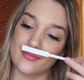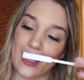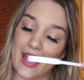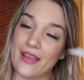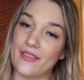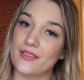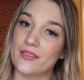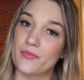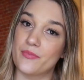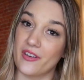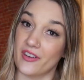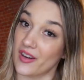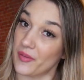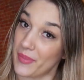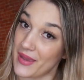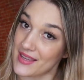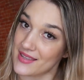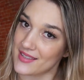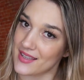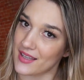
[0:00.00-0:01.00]
and very
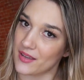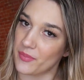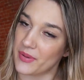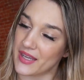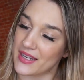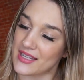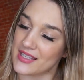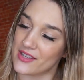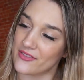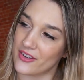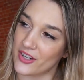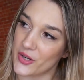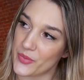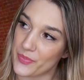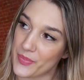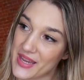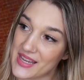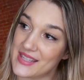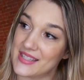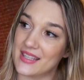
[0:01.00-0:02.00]
basic. Peony is a very
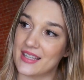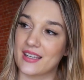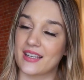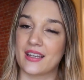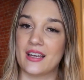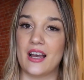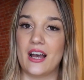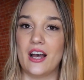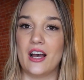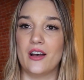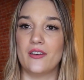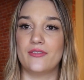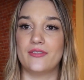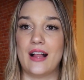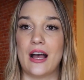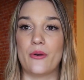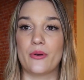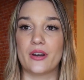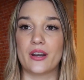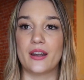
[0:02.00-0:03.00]
basic
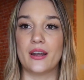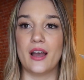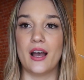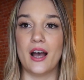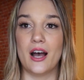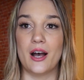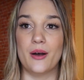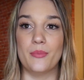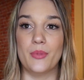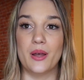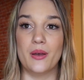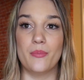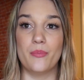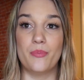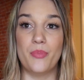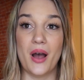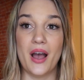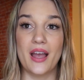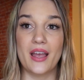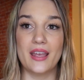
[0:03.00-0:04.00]
flower.
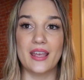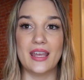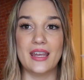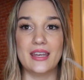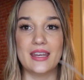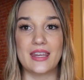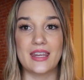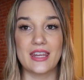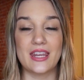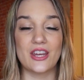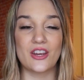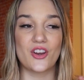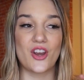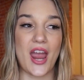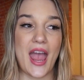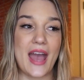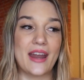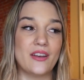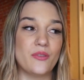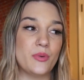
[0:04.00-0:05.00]
But in here,
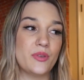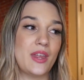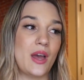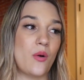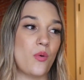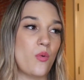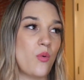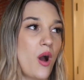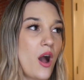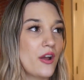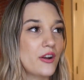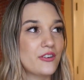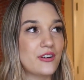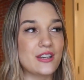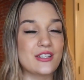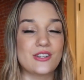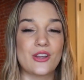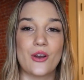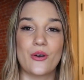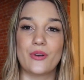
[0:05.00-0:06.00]
added with that
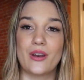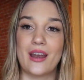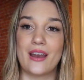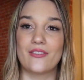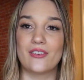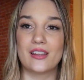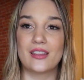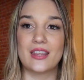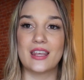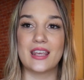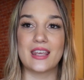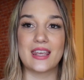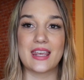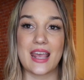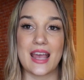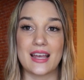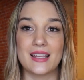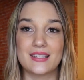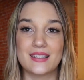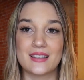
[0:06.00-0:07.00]
watery tone and everything,
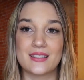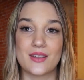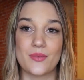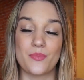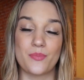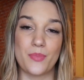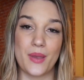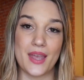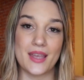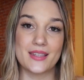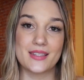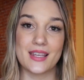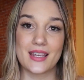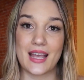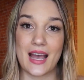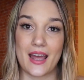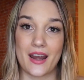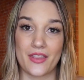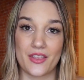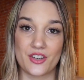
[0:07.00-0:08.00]
yes, it's a basic
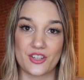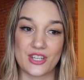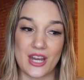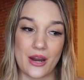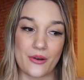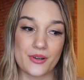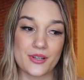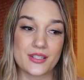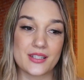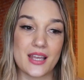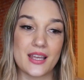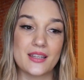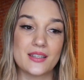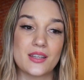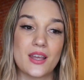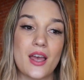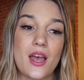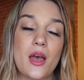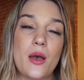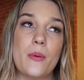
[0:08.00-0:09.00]
out of the shower
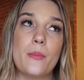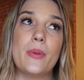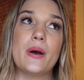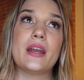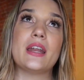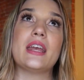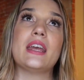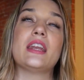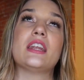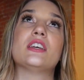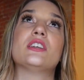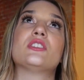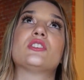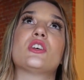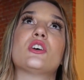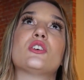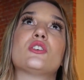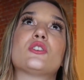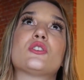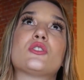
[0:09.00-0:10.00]
scent, but it
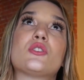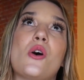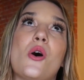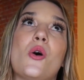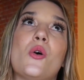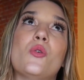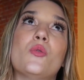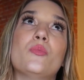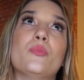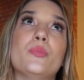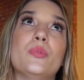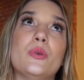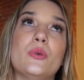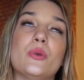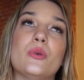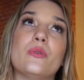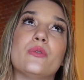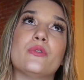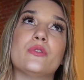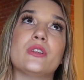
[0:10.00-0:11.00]
is so
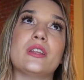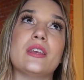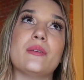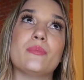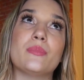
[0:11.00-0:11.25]
beautifully